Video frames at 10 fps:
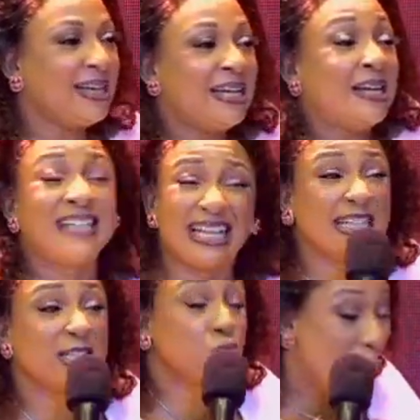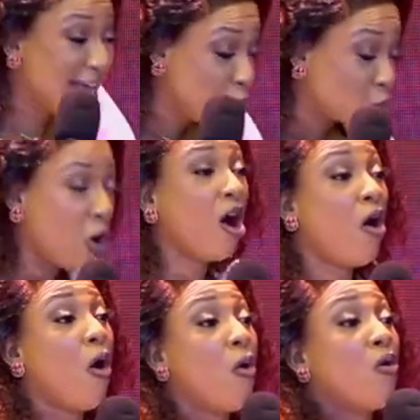That is why you go
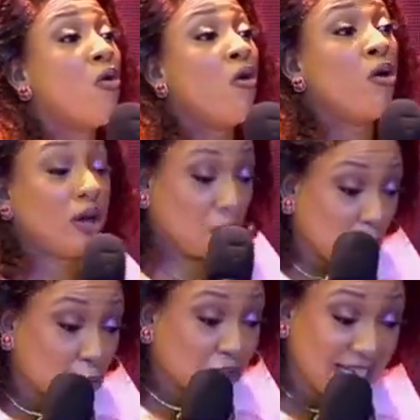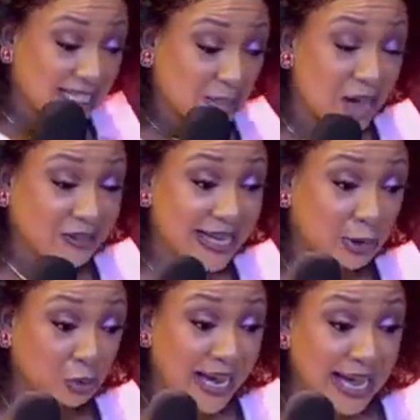this mountain
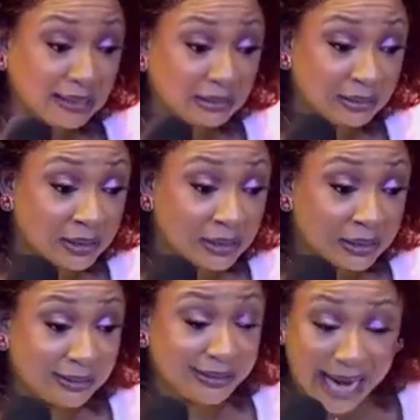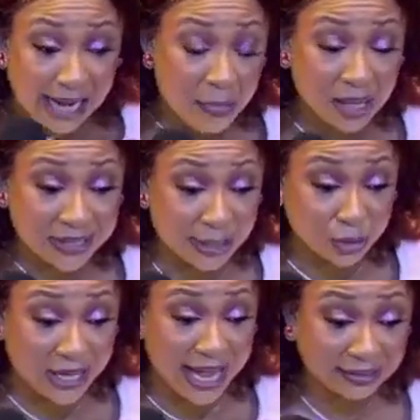today, that mountain
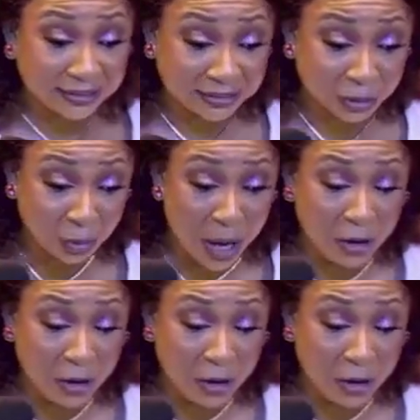today, tomorrow,